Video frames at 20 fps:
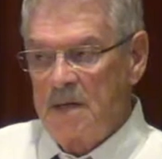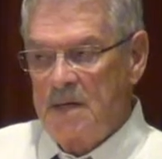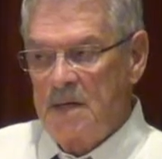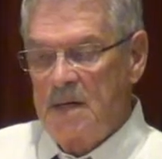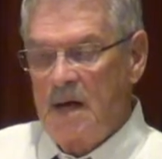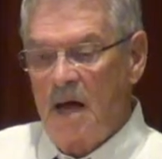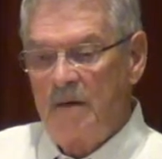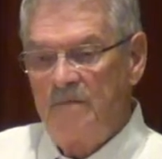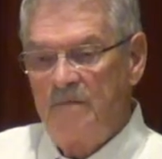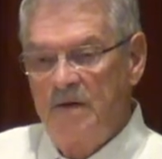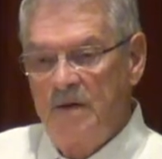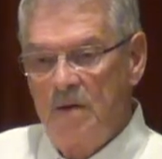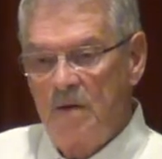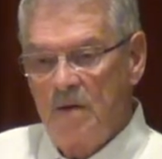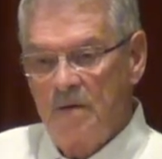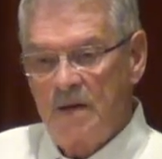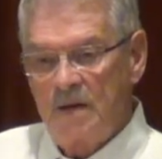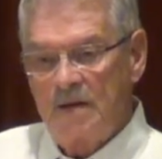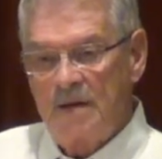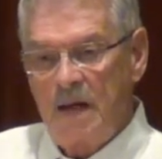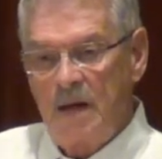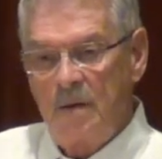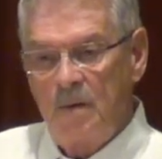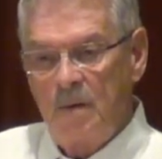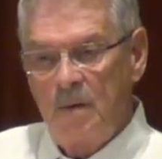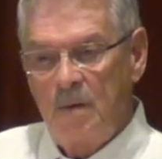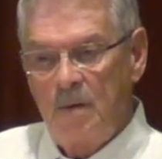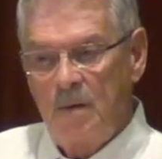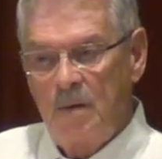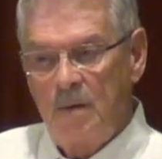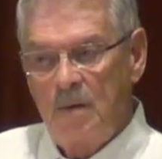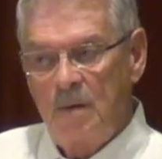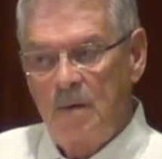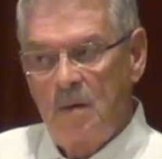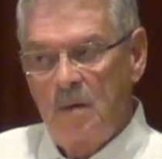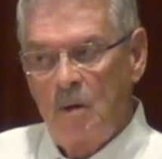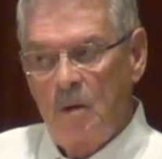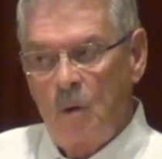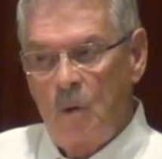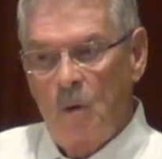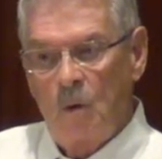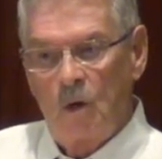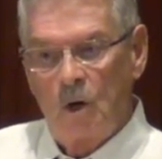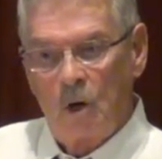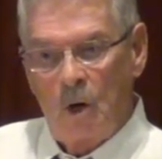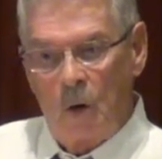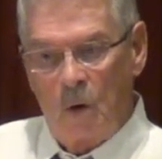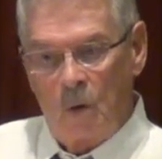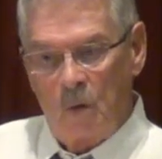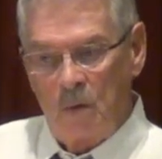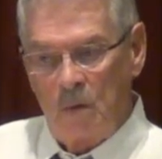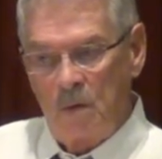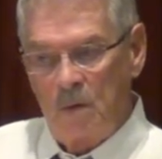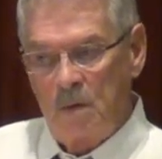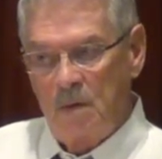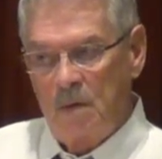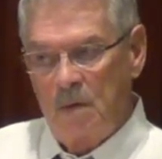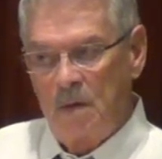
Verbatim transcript: did not feel that they were alone